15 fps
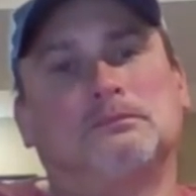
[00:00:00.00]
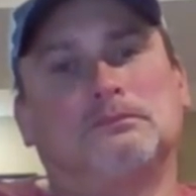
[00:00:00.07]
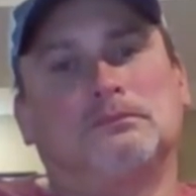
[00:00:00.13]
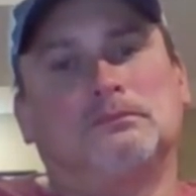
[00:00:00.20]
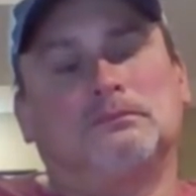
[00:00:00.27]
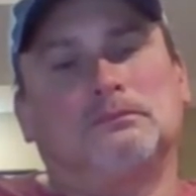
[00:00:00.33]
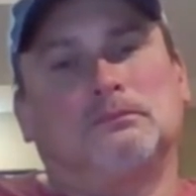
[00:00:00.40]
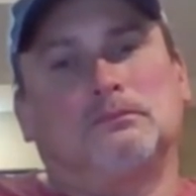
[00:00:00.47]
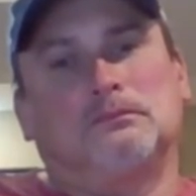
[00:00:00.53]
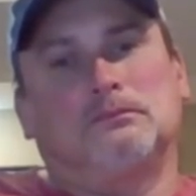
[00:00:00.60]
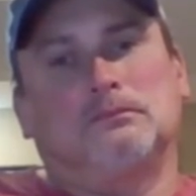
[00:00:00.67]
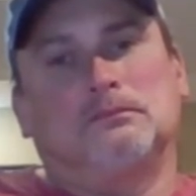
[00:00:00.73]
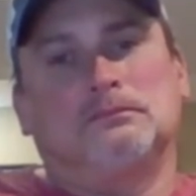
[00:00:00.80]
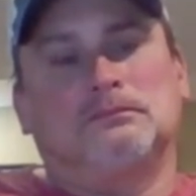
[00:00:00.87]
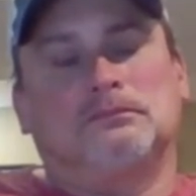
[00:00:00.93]

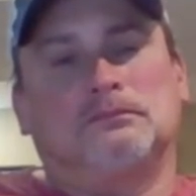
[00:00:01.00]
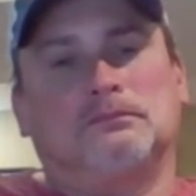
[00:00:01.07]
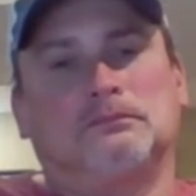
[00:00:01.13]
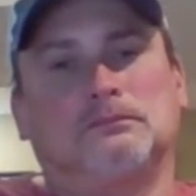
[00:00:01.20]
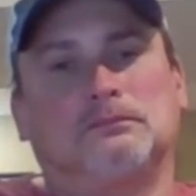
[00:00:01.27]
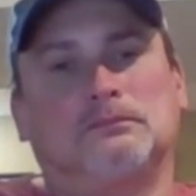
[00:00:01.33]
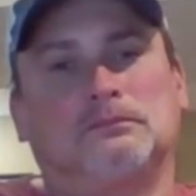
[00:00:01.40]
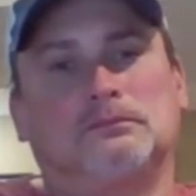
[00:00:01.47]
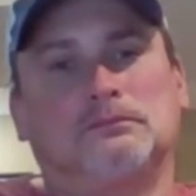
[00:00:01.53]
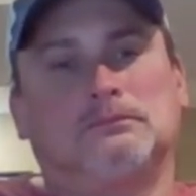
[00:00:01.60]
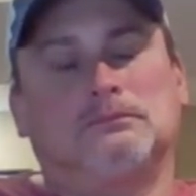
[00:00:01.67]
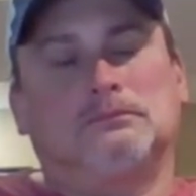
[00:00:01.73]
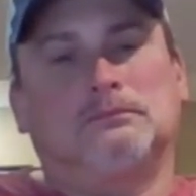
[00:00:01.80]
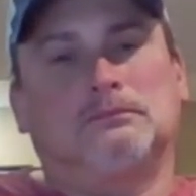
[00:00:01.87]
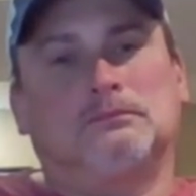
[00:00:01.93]

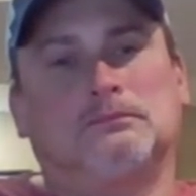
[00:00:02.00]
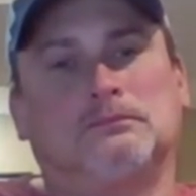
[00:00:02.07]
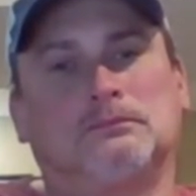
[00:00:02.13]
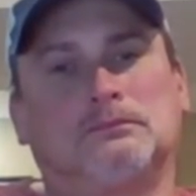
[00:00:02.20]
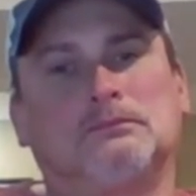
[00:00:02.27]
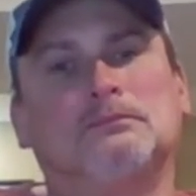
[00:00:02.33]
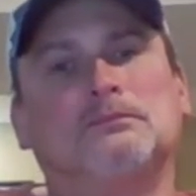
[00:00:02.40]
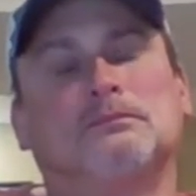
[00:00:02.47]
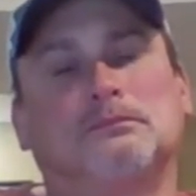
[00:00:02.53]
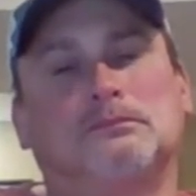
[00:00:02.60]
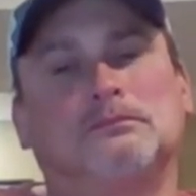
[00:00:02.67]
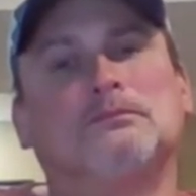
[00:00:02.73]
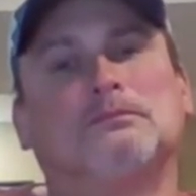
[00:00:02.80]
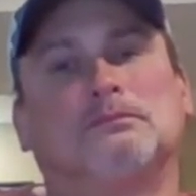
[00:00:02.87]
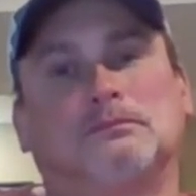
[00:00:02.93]

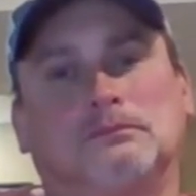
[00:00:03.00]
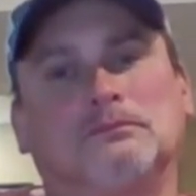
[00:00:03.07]
(silent)